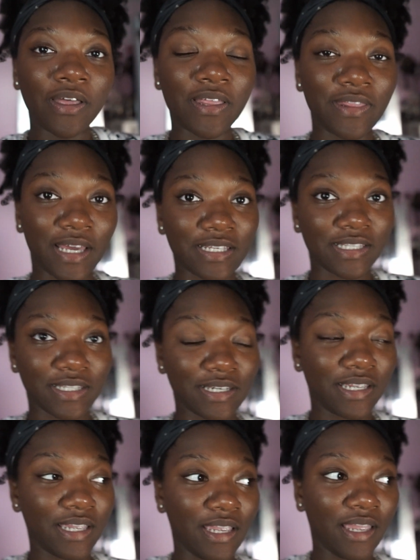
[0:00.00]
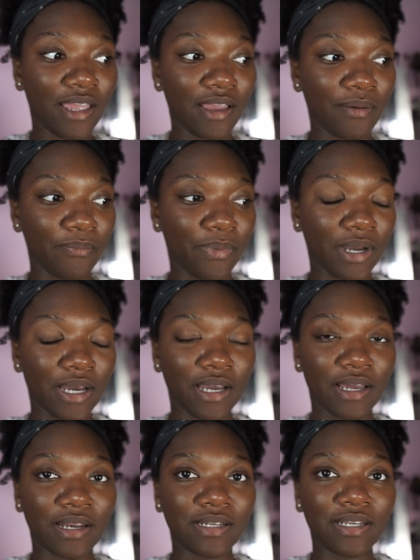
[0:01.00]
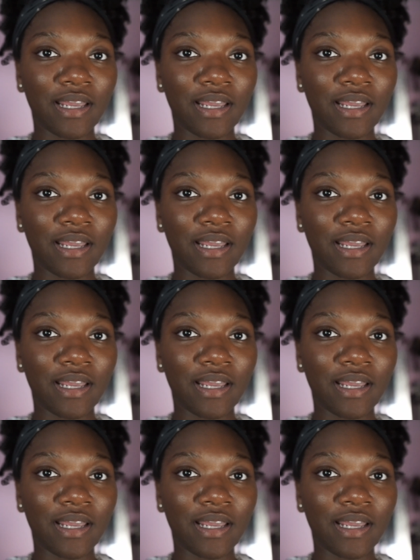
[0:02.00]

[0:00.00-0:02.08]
that's looking. But